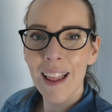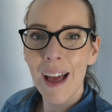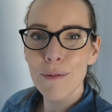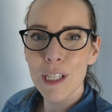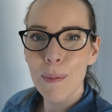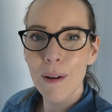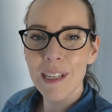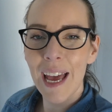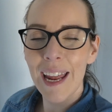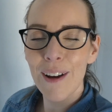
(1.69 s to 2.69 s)
I'm just about to
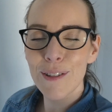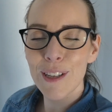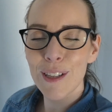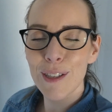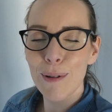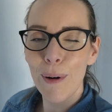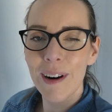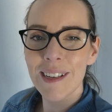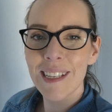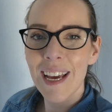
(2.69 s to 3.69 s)
head out to the stores